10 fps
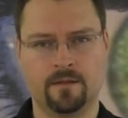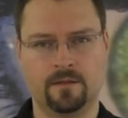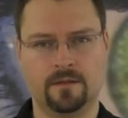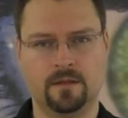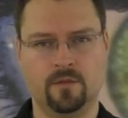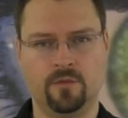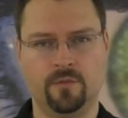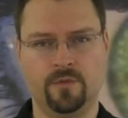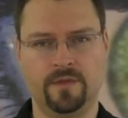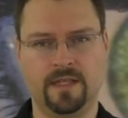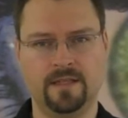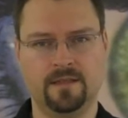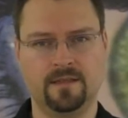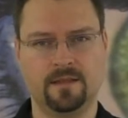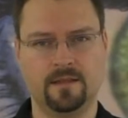slowly remove your
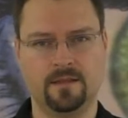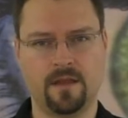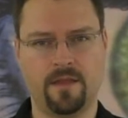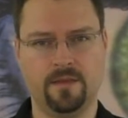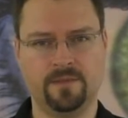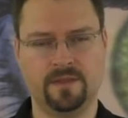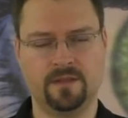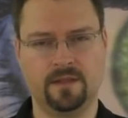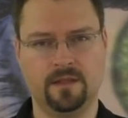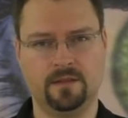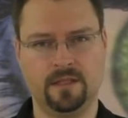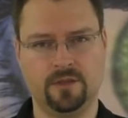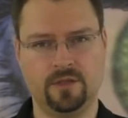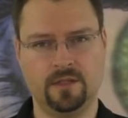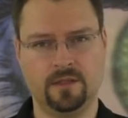hands, thumbs still
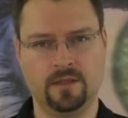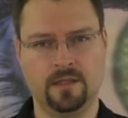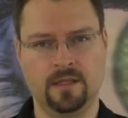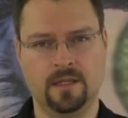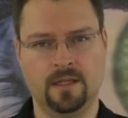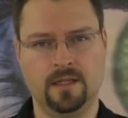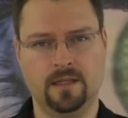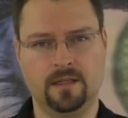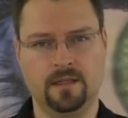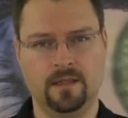touching, and